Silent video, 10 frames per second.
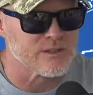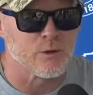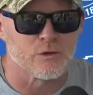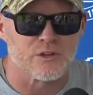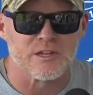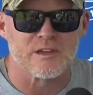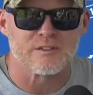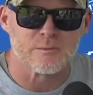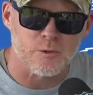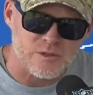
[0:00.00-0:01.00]
The older you
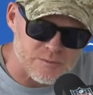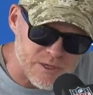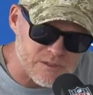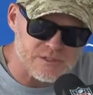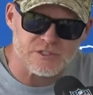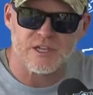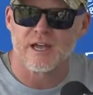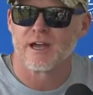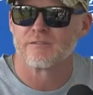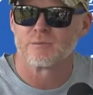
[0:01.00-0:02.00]
get, the more experiences you
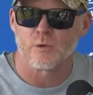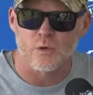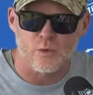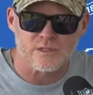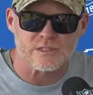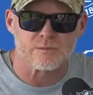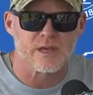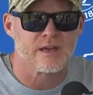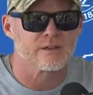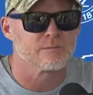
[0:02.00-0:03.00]
have, the more wisdom
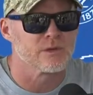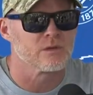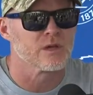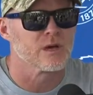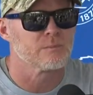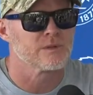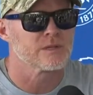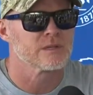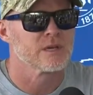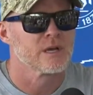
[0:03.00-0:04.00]
you, you build up,
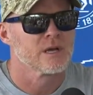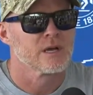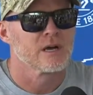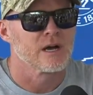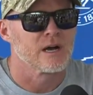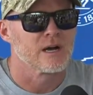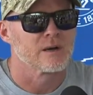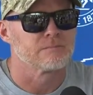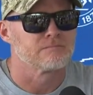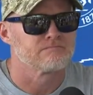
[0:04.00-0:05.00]
and
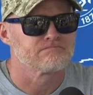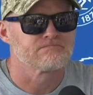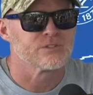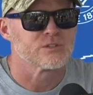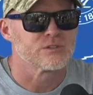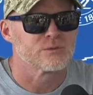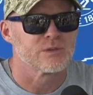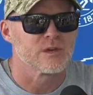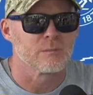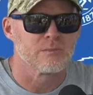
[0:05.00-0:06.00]

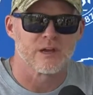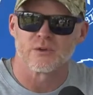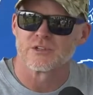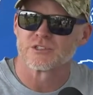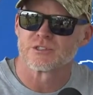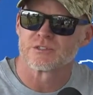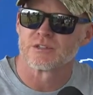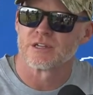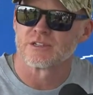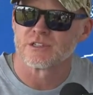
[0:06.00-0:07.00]
um, become better each
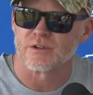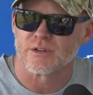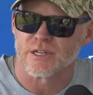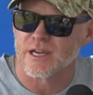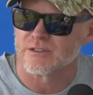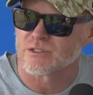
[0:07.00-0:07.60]
each and every day.